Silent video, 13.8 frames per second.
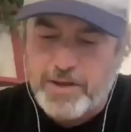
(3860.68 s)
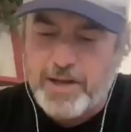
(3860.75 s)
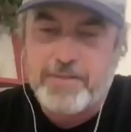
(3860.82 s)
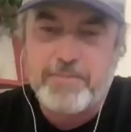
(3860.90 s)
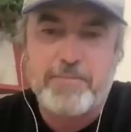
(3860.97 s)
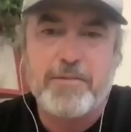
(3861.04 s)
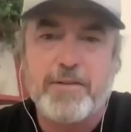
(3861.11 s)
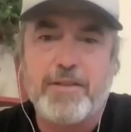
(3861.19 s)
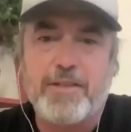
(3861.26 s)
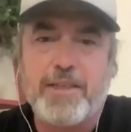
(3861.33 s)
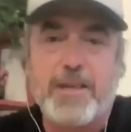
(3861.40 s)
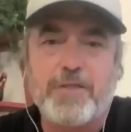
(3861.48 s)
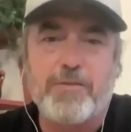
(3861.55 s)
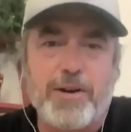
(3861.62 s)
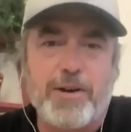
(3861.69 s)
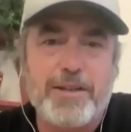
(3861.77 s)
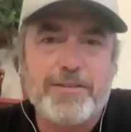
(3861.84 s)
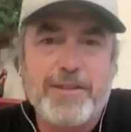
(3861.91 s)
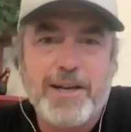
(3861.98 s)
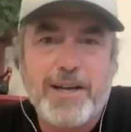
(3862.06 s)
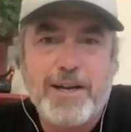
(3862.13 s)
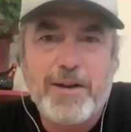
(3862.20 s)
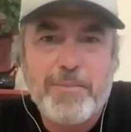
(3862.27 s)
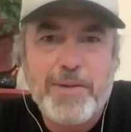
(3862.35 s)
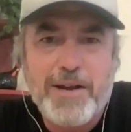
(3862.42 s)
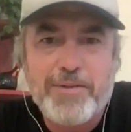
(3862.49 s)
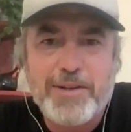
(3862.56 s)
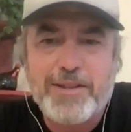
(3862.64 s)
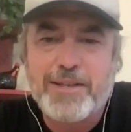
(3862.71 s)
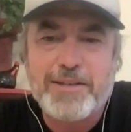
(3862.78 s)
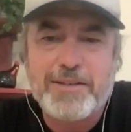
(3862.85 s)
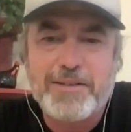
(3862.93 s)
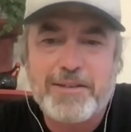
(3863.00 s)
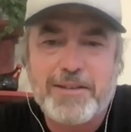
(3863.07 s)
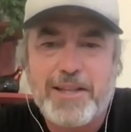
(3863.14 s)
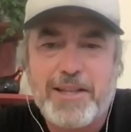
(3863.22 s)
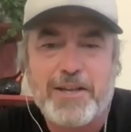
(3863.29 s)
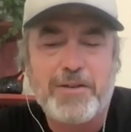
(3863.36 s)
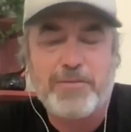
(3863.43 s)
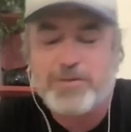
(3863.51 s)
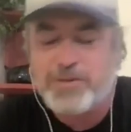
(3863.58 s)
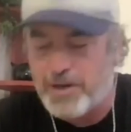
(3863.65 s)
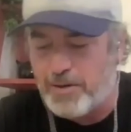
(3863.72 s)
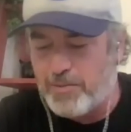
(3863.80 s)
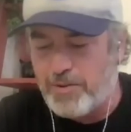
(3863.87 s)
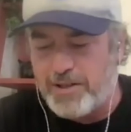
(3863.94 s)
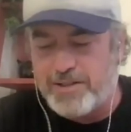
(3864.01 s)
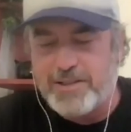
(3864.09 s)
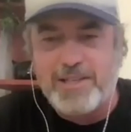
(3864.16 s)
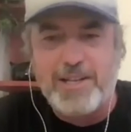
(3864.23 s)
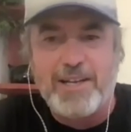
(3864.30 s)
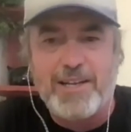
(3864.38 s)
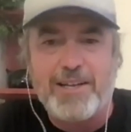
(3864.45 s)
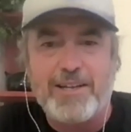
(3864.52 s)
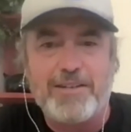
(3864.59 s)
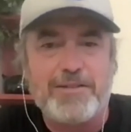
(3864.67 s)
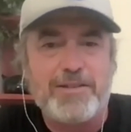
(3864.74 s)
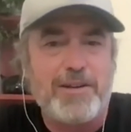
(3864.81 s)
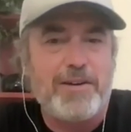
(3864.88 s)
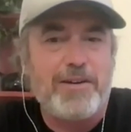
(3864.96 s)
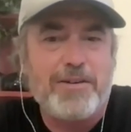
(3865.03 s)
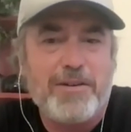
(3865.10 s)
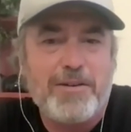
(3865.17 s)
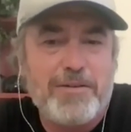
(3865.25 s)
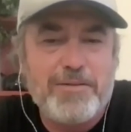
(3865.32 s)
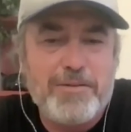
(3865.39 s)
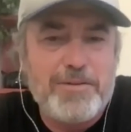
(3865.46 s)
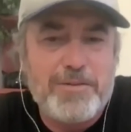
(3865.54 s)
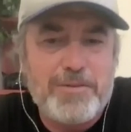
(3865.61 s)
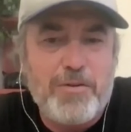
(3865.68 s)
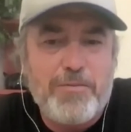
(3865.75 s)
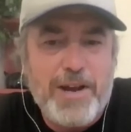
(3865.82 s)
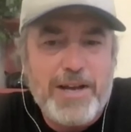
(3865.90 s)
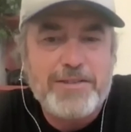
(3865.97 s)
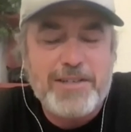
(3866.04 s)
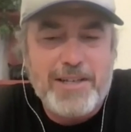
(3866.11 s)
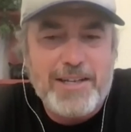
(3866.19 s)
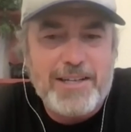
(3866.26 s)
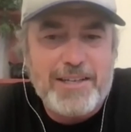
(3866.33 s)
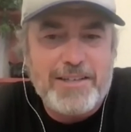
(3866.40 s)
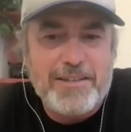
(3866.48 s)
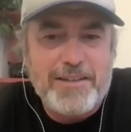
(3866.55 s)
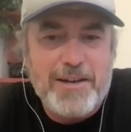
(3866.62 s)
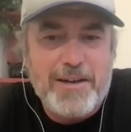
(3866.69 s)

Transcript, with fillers: uh, thank you, Frank. Um, everything that you've shared with us today is, are, is so fascinating.